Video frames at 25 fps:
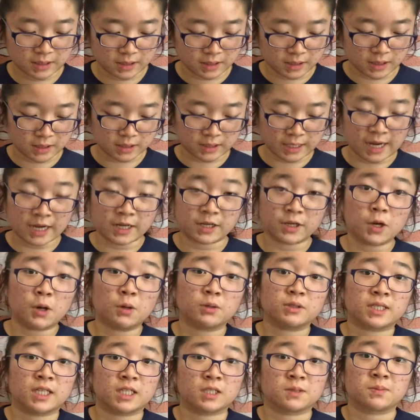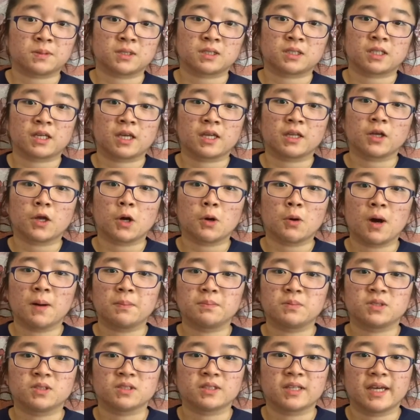because I know textbooks can go
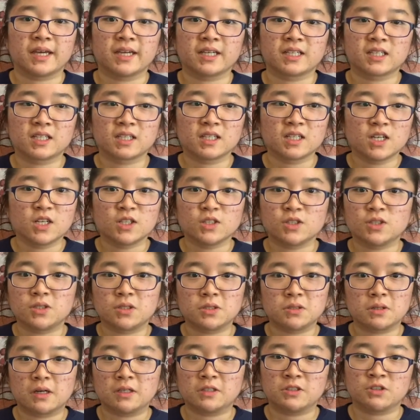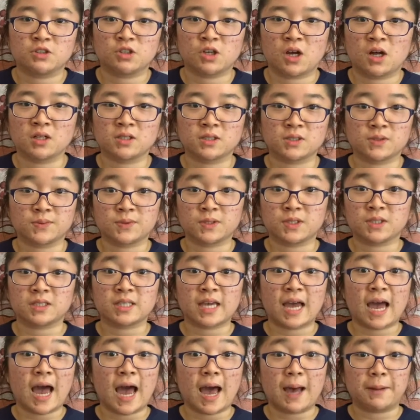up to like $200, which is
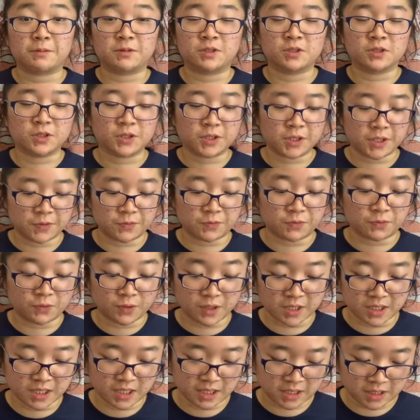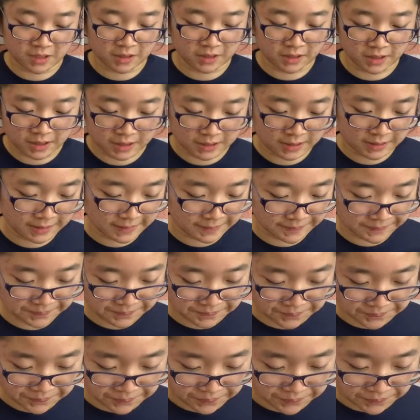absolutely ridiculous.
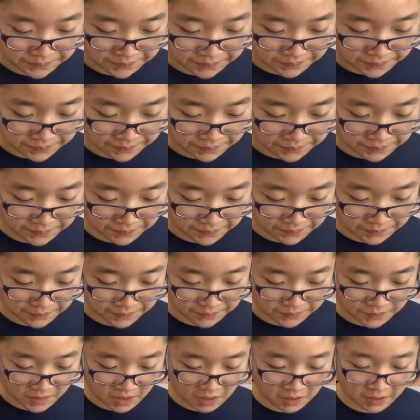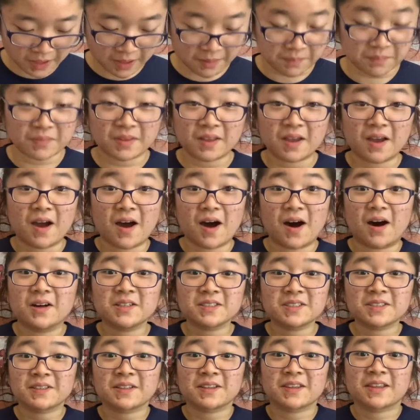Okay,
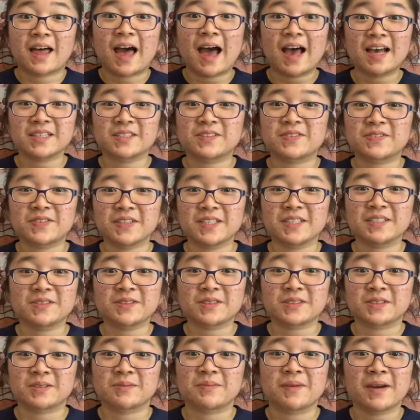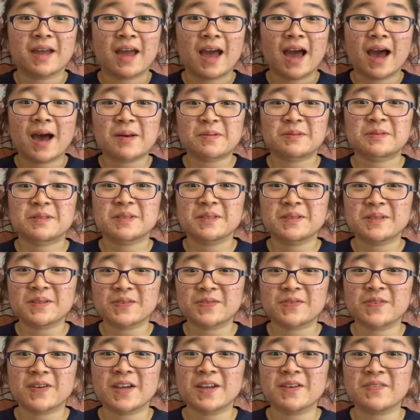also last resource, my absolute
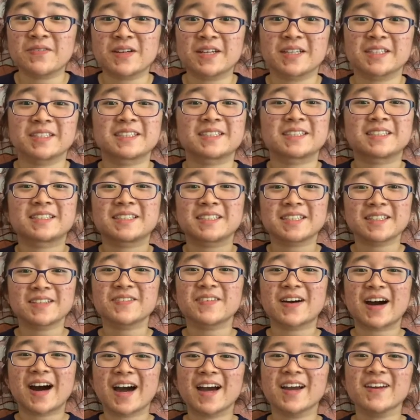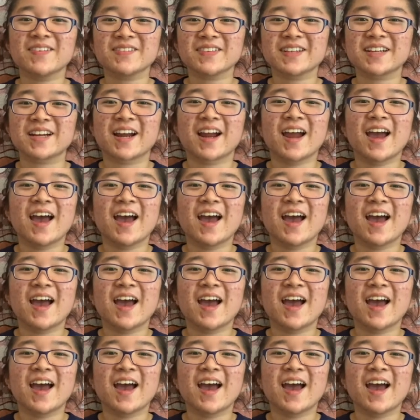favorite, Steve Heimler.